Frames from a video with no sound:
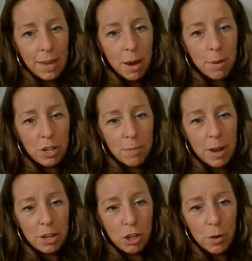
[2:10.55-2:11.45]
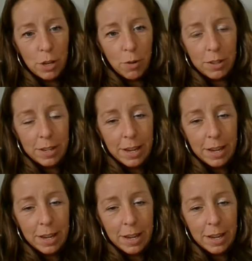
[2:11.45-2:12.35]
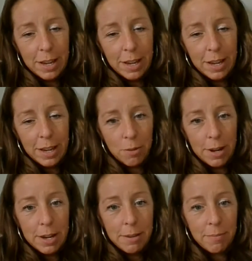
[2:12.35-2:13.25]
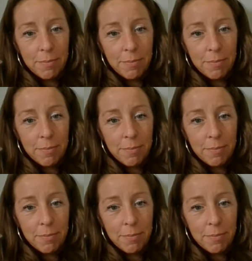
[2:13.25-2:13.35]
How much am I showing you all together? 8 and 3.